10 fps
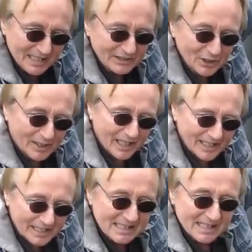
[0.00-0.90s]
You
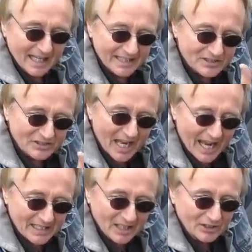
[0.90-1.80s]
get a
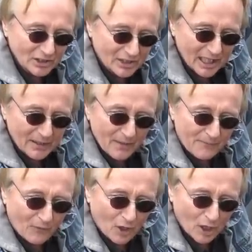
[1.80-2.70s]
set. You get
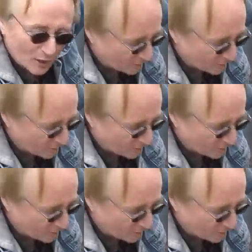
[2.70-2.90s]
four